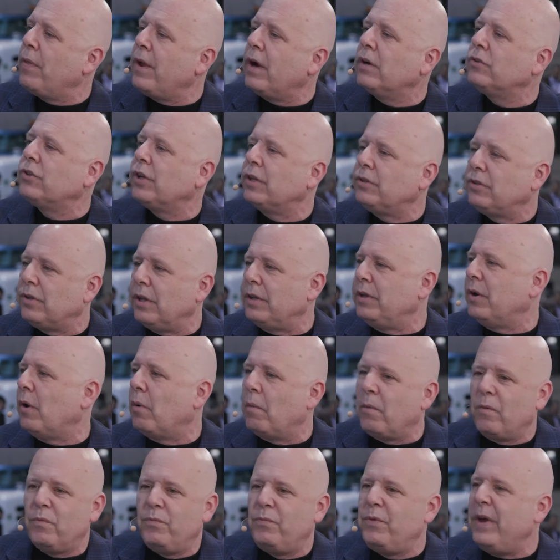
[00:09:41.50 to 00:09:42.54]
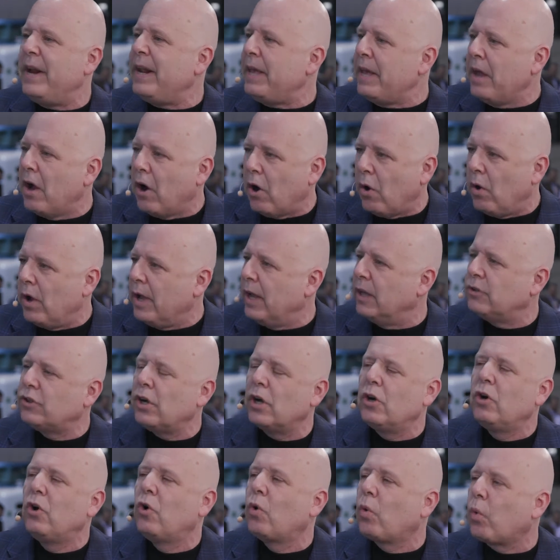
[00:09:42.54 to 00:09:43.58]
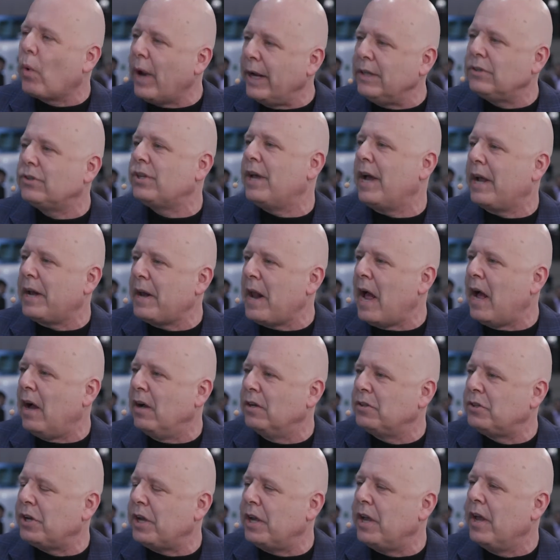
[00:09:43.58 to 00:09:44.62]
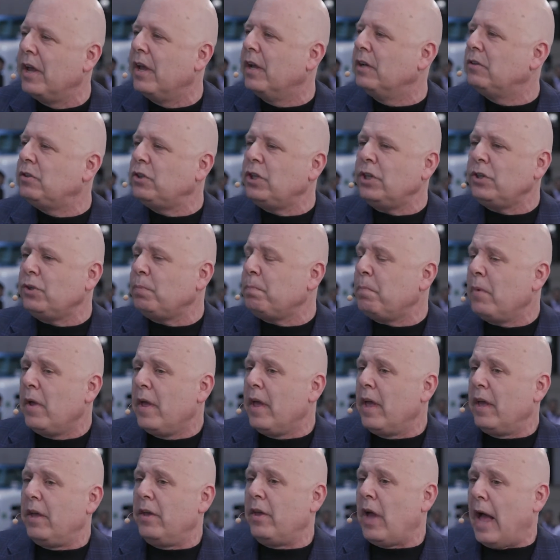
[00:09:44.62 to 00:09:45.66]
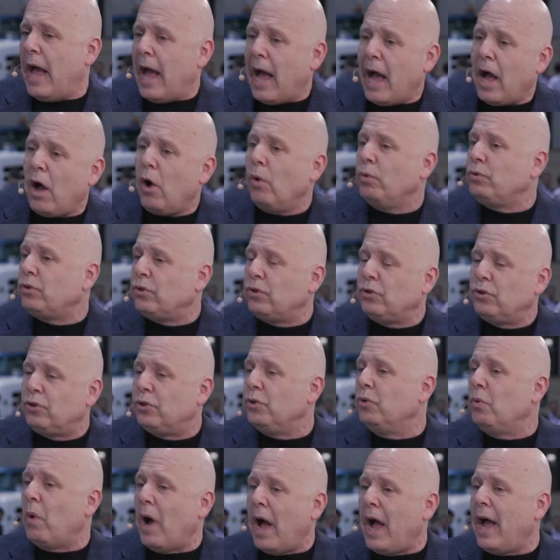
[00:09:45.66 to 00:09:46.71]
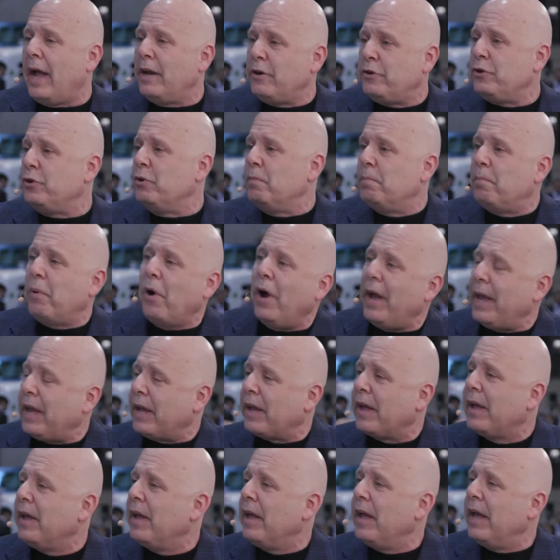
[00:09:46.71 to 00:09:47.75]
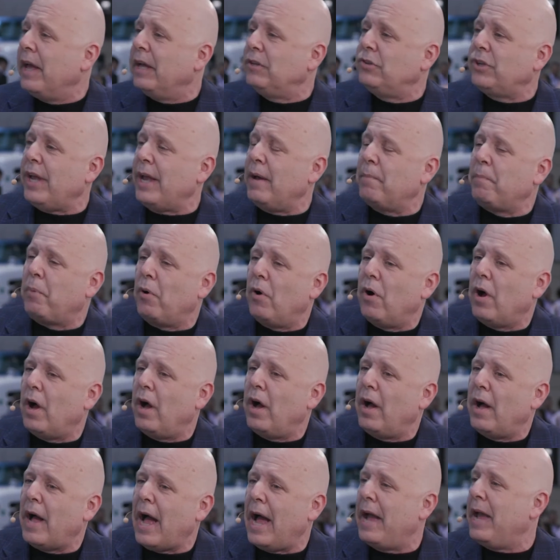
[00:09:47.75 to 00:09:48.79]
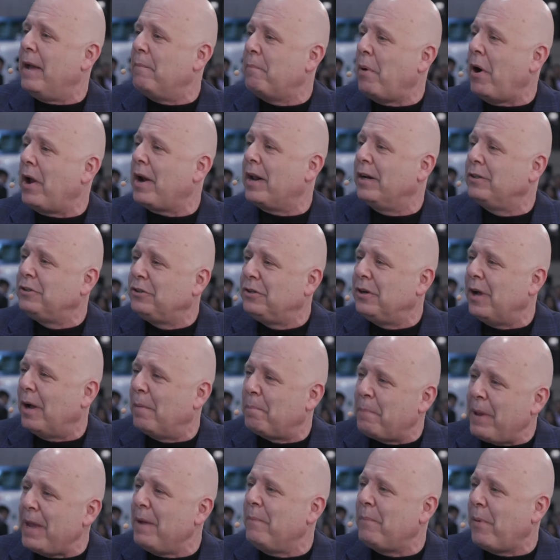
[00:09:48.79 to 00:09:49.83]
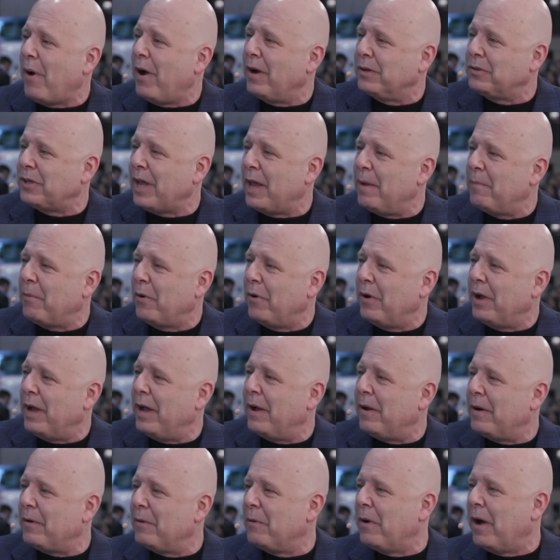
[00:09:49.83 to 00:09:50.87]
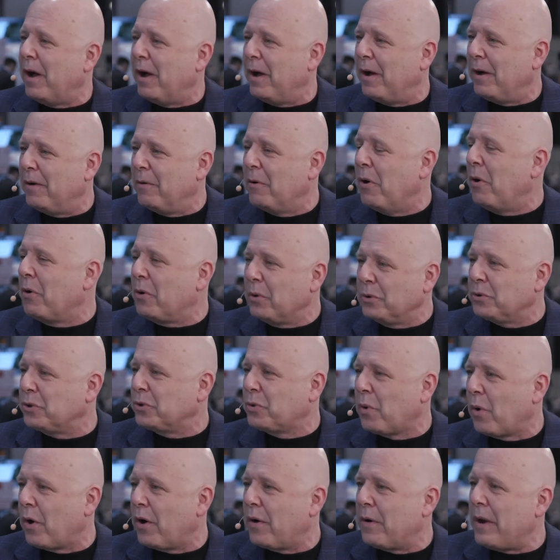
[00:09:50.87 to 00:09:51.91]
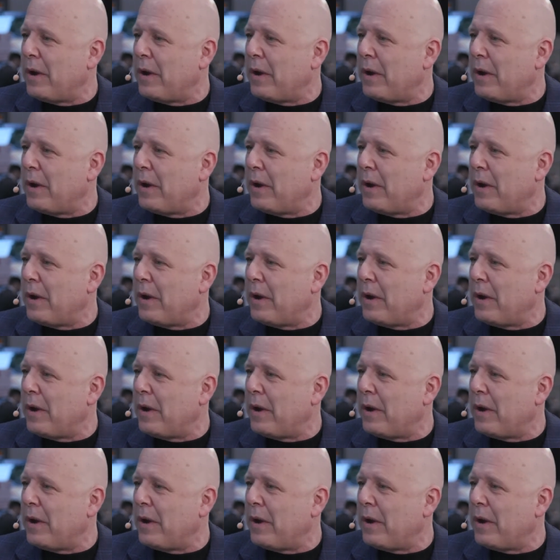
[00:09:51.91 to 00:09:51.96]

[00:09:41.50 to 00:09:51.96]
there's a, you know, video is a great technology. Just how do I do blank? Example, I had bought a ping pong table at a local store.